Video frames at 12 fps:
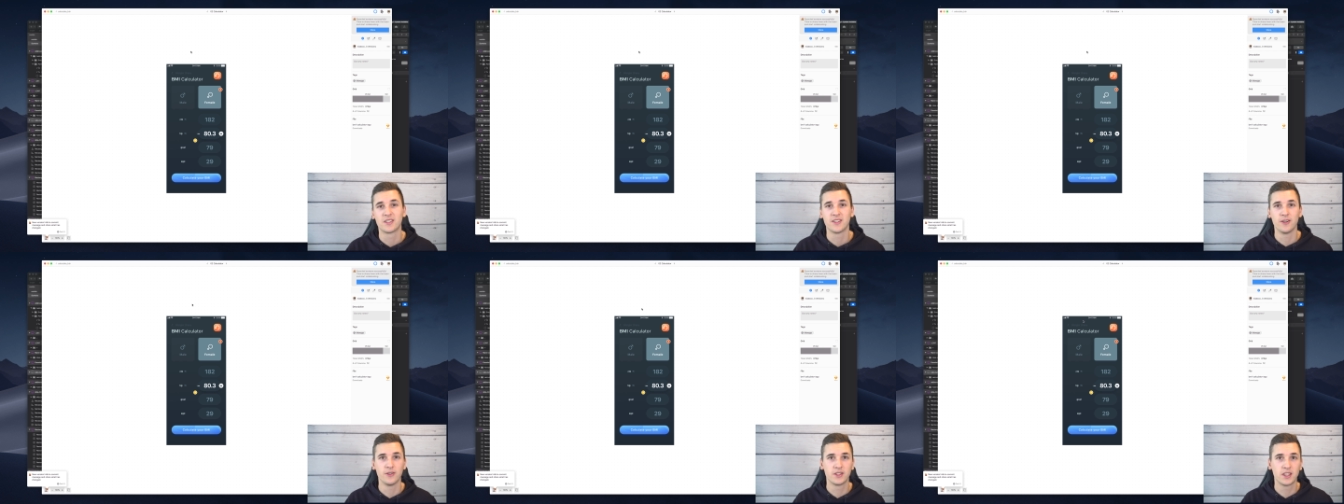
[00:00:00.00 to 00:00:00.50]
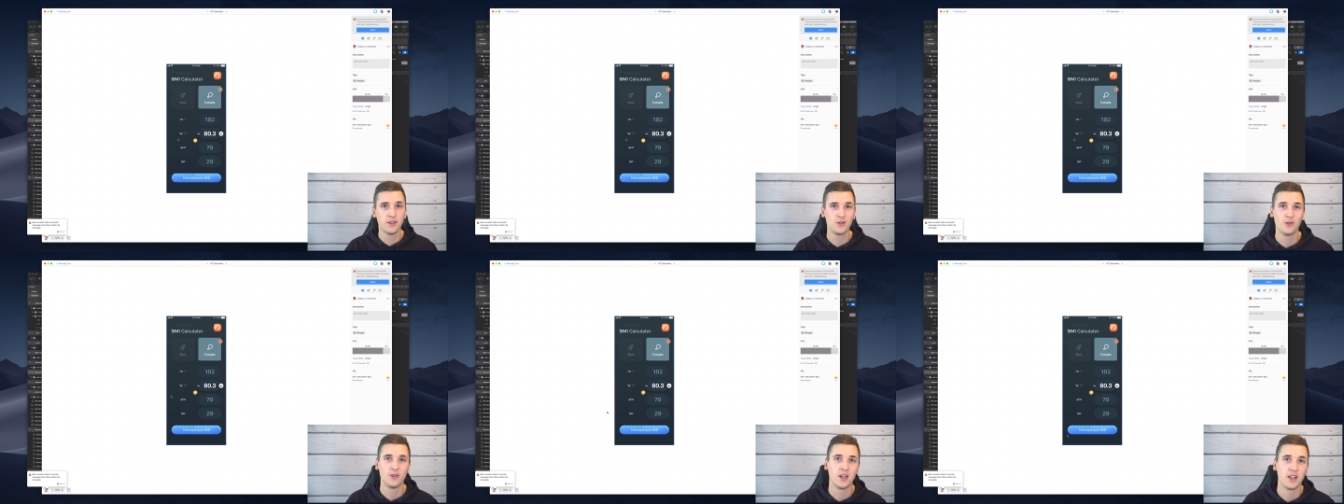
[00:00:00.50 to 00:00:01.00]
So it
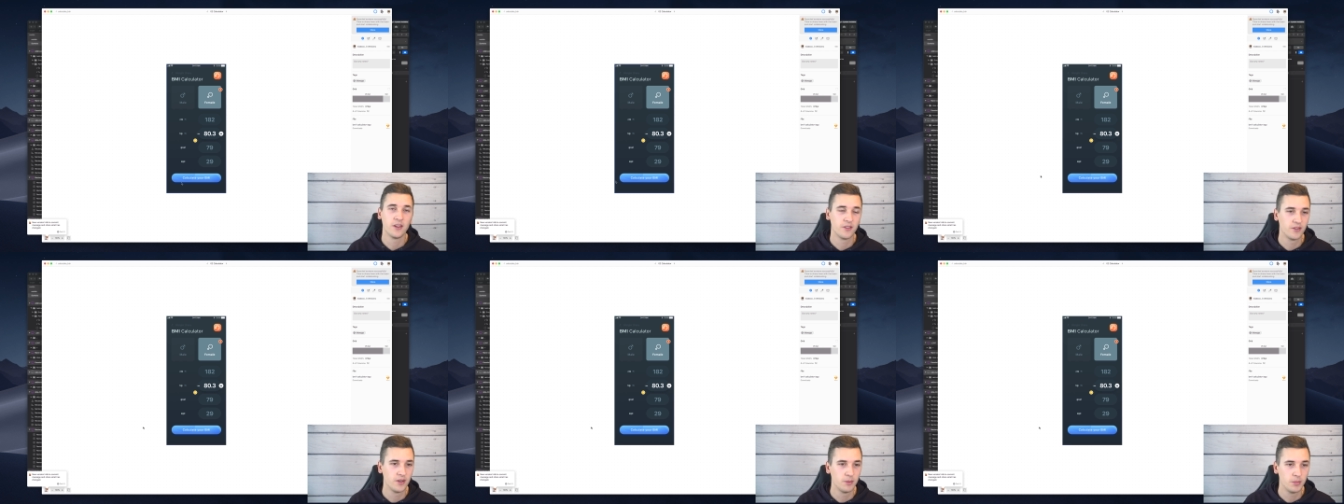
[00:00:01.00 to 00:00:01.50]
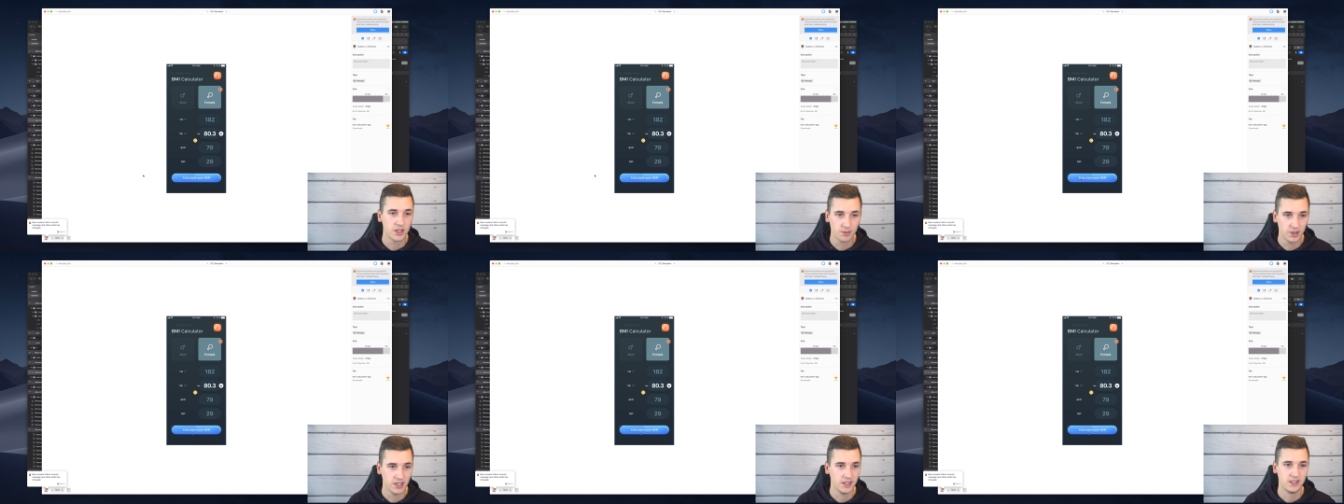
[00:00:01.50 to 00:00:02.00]
gives you a lot of
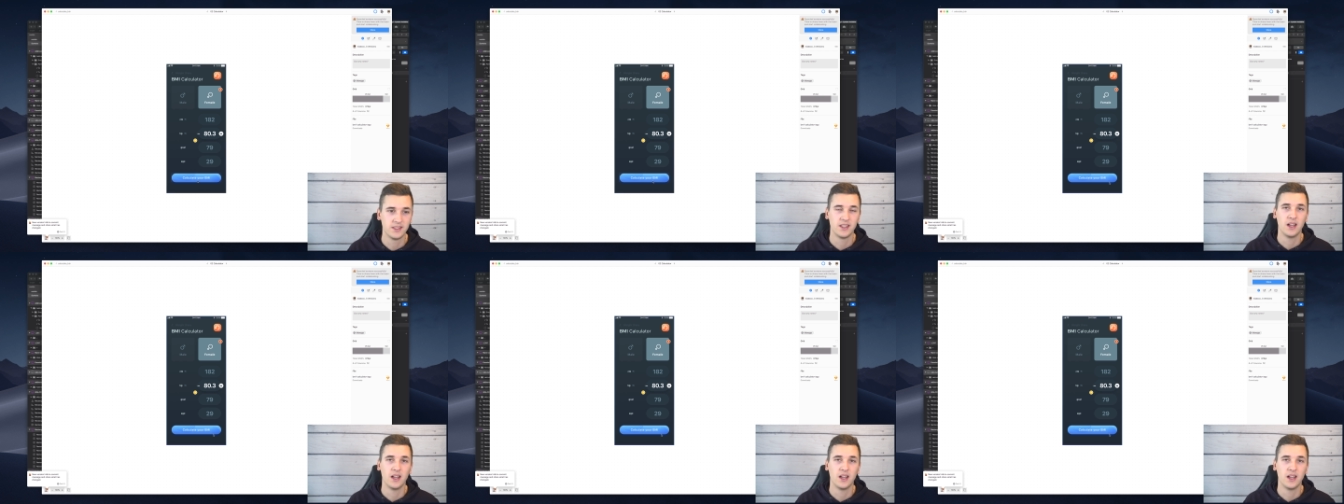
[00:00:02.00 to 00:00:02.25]
possibilities